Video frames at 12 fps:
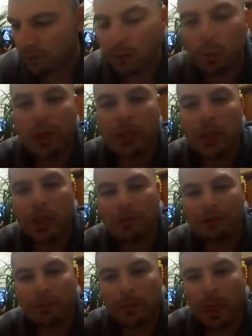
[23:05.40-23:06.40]
from when you
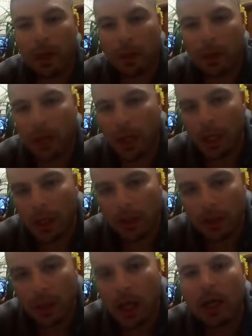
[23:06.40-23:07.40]
go from the
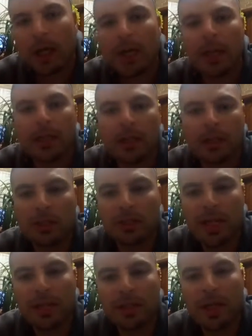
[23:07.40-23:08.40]
higher energy
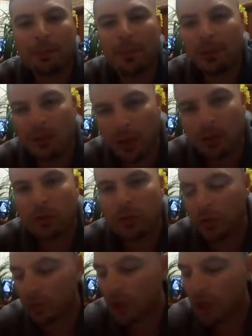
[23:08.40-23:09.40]
state, Captain
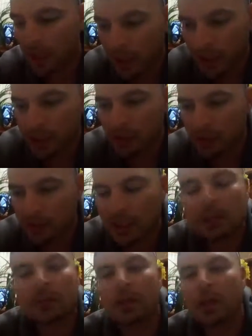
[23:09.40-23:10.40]
Deltron, the higher energy
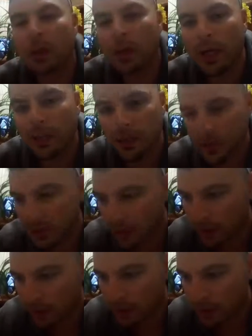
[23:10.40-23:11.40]
state to the lower energy
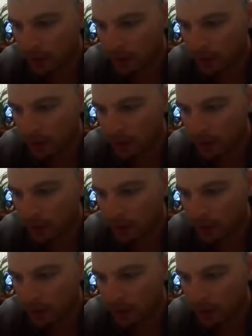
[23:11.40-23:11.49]
state.